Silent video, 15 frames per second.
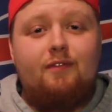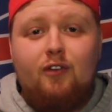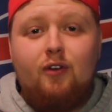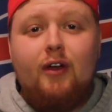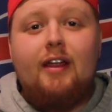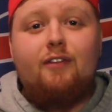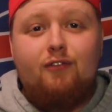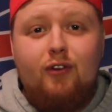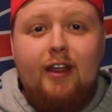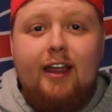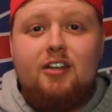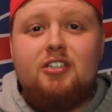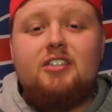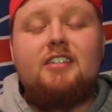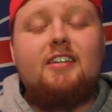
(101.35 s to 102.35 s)
free
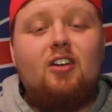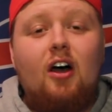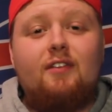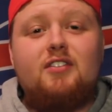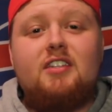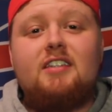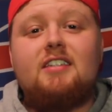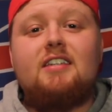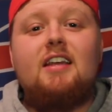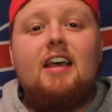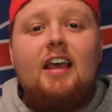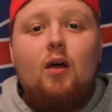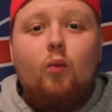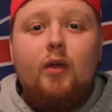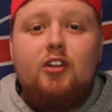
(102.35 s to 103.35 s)
agency and offseason.
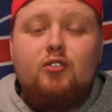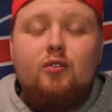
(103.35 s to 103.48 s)
We